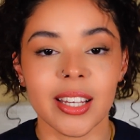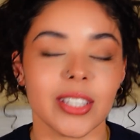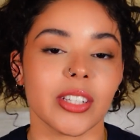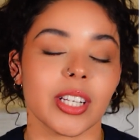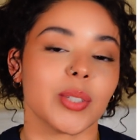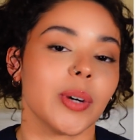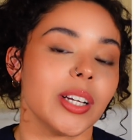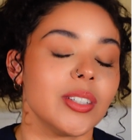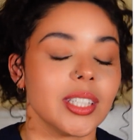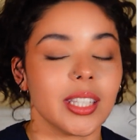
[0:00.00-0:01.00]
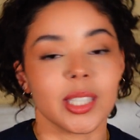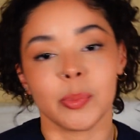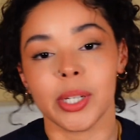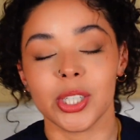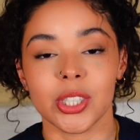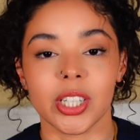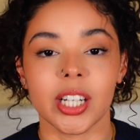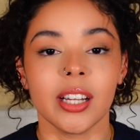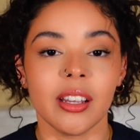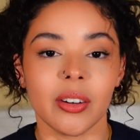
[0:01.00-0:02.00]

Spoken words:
So that's why you see this picture